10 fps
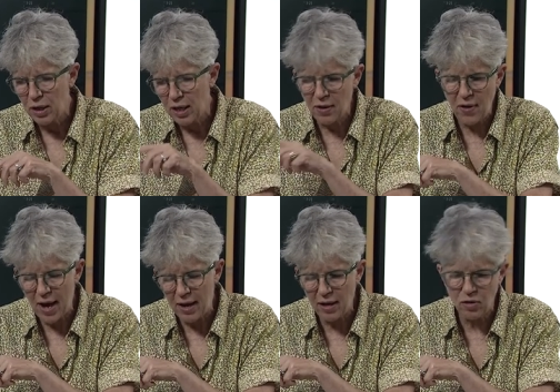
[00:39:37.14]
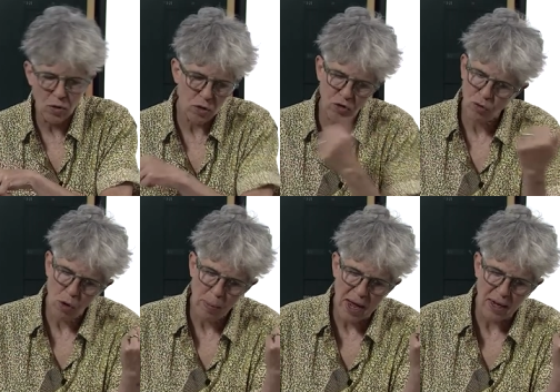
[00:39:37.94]
in the edit or
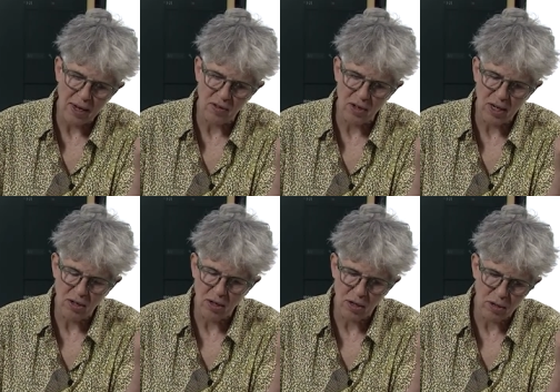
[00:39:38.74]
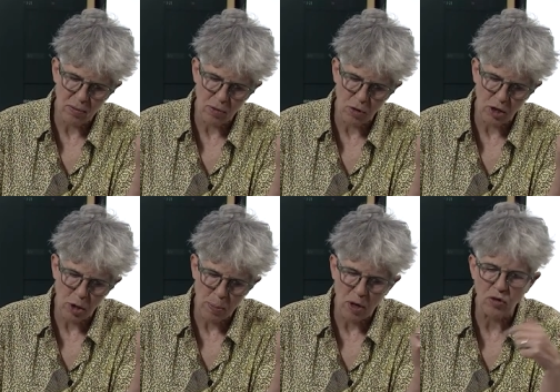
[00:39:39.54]
scroll back easily to the earlier
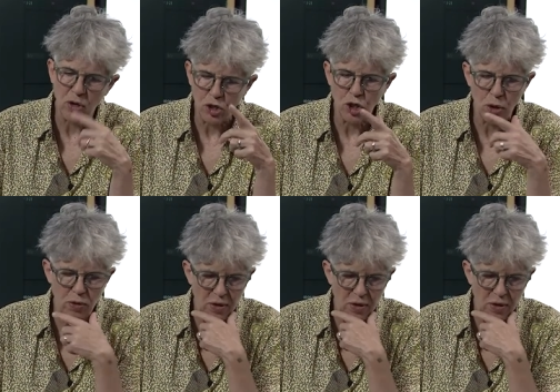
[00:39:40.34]
part. So I'll show you